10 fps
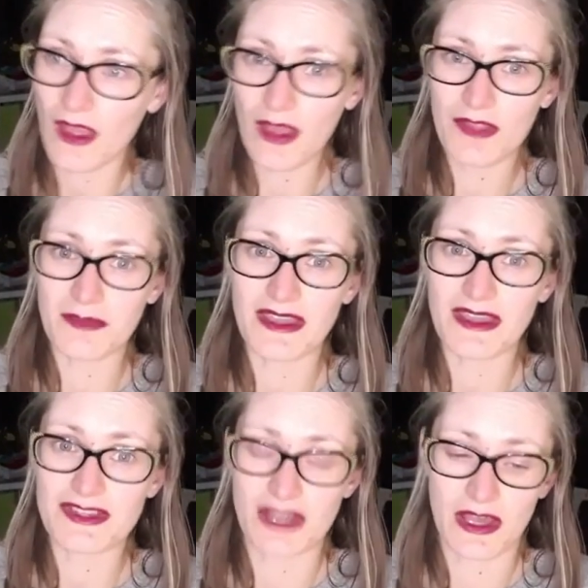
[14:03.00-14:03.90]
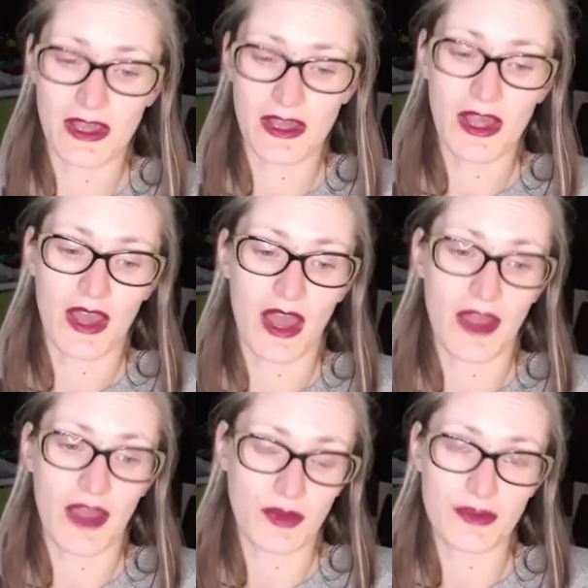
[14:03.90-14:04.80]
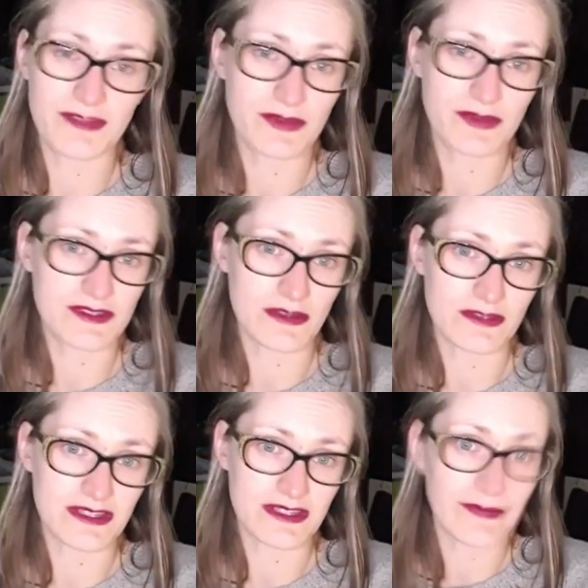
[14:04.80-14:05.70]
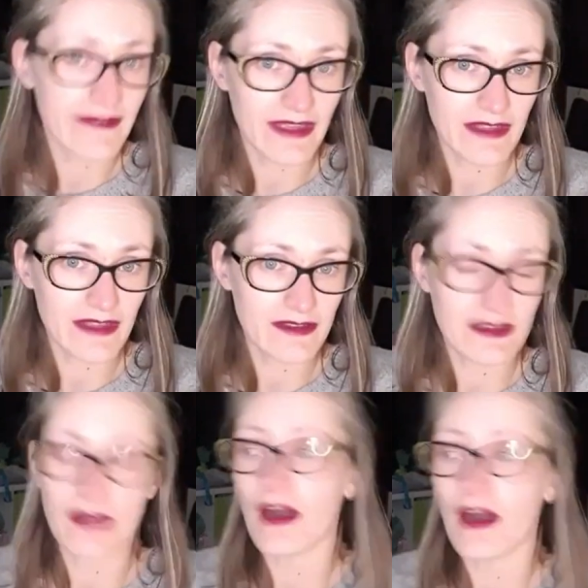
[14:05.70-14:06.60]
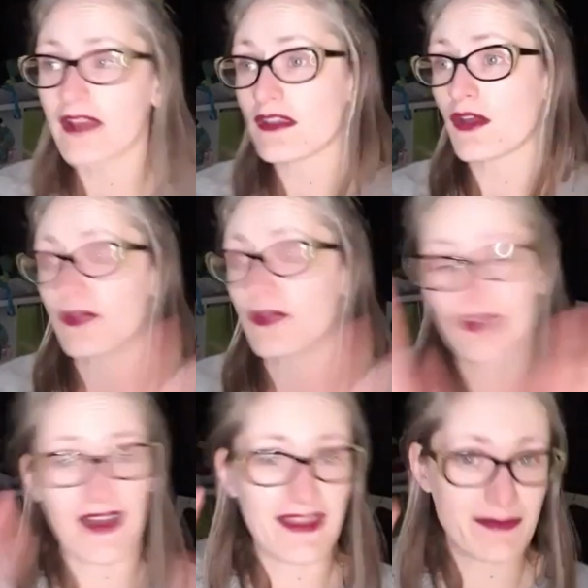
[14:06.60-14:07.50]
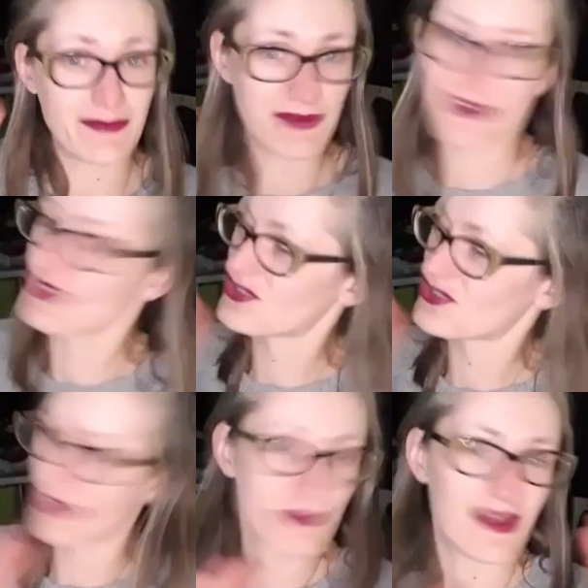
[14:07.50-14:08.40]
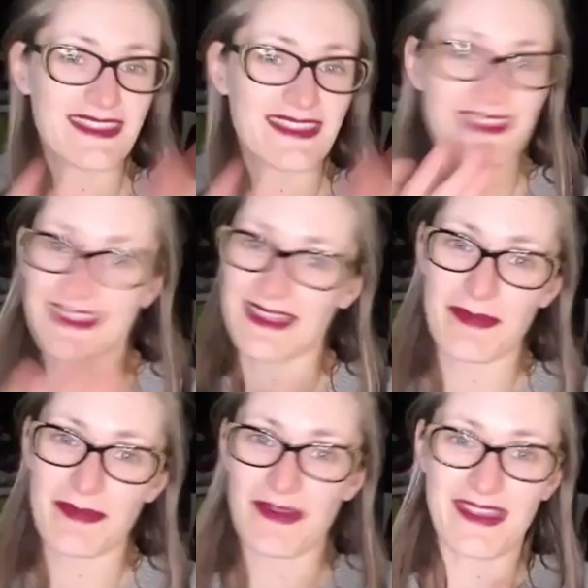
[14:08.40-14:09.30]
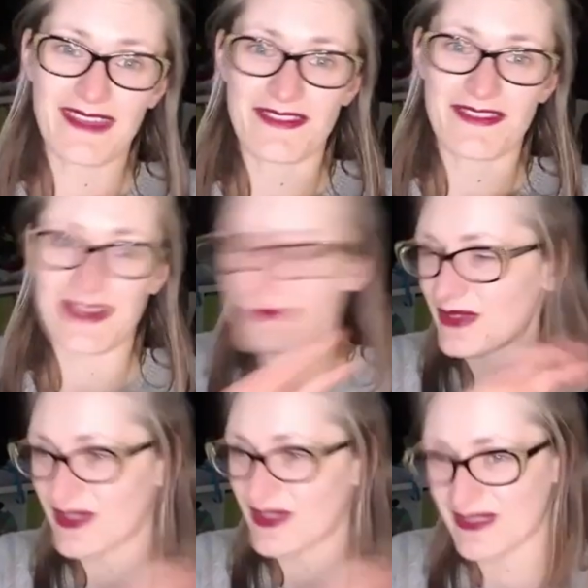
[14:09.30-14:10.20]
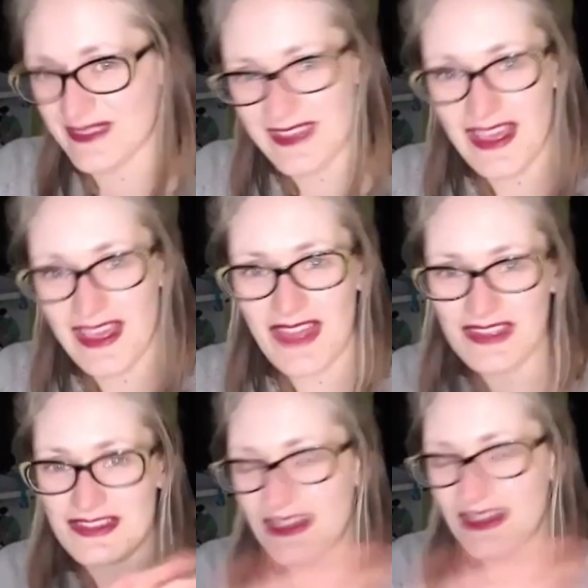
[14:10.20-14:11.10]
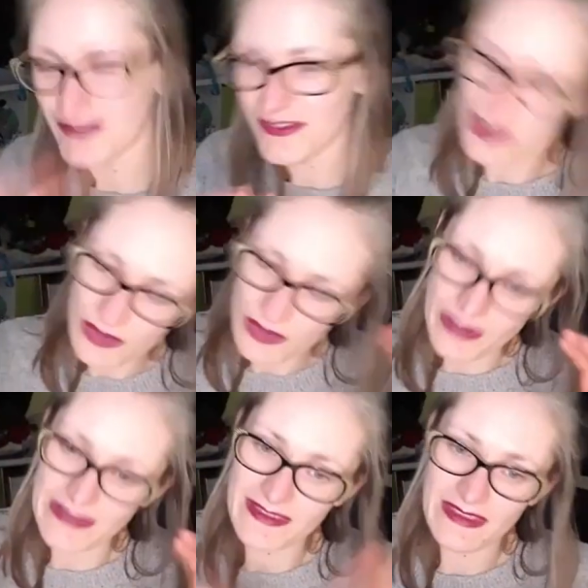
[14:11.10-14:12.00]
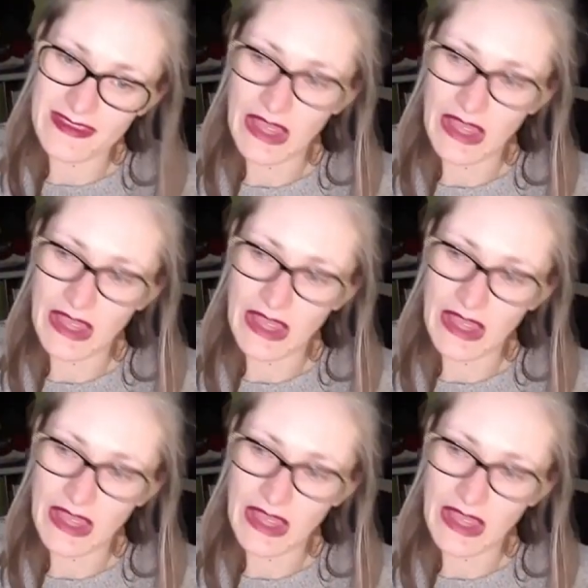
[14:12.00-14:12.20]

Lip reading: the major, I always put salt in his bucket. Now, I know that I preach don't put anything in their bucket feed, because they should have free choice.